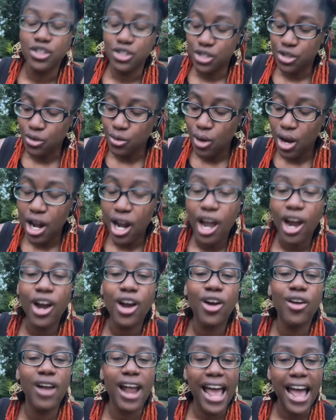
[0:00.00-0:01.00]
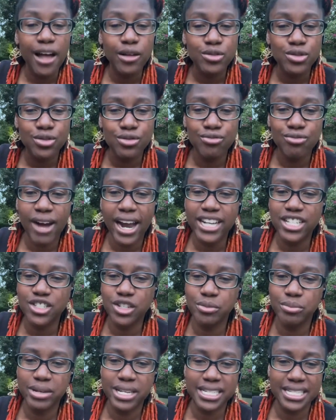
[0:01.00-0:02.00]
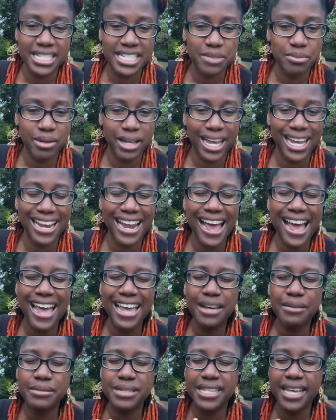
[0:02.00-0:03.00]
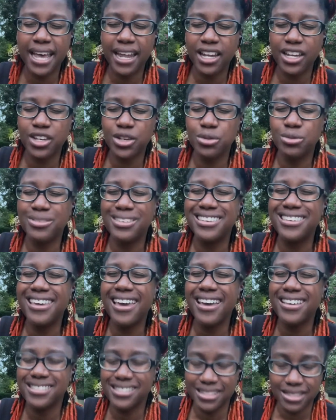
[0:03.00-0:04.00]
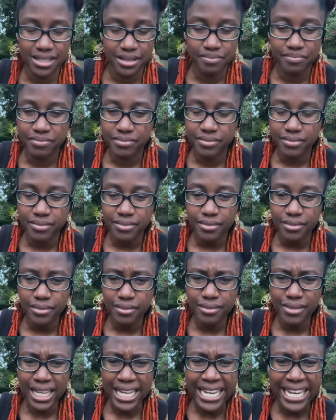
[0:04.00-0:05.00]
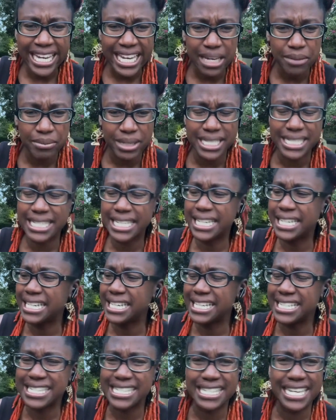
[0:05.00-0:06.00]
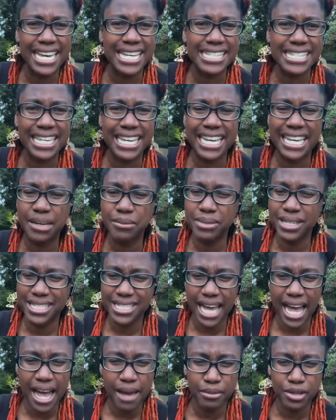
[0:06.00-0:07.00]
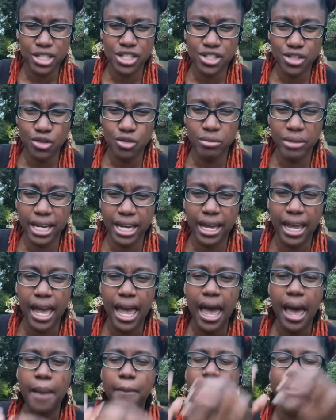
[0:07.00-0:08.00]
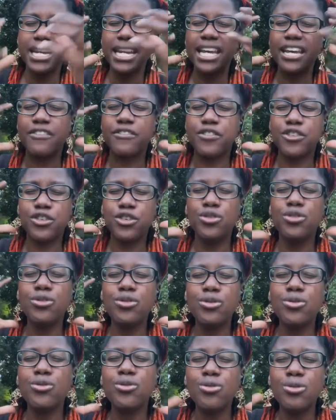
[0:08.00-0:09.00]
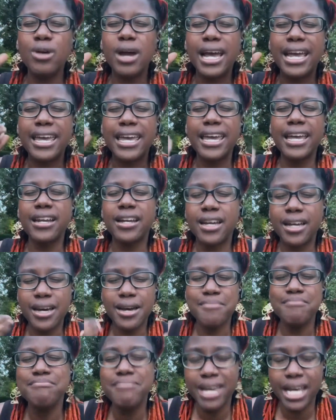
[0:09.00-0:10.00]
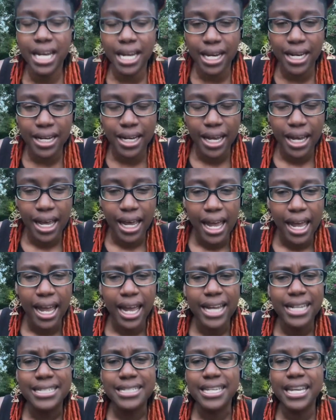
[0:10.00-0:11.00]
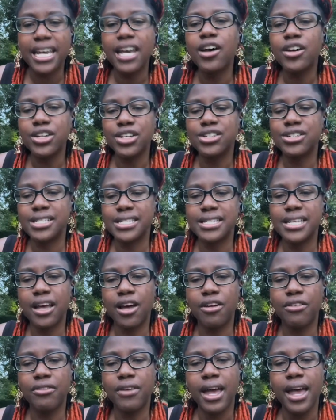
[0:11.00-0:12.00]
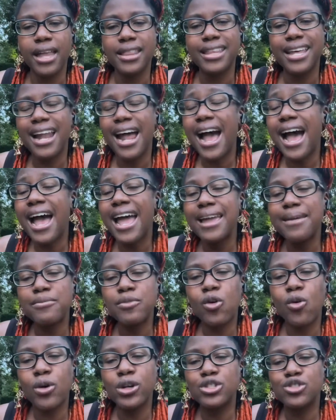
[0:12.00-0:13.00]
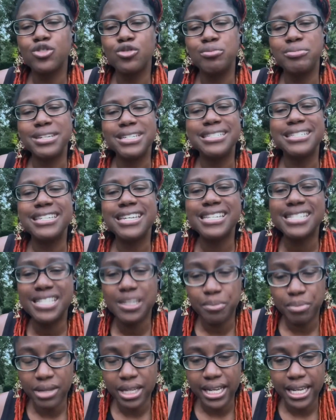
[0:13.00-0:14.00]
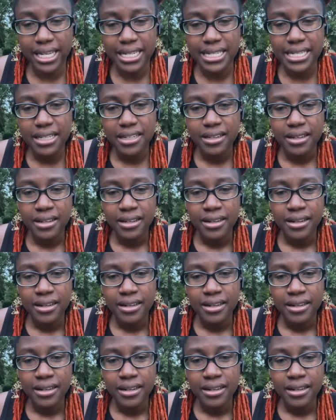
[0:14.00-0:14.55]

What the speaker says: to learn how to write your business plan, I am telling you, yes, it can be tedious. Yes, it can be time consuming. But if you get committed and tell yourself that I am going to be disciplined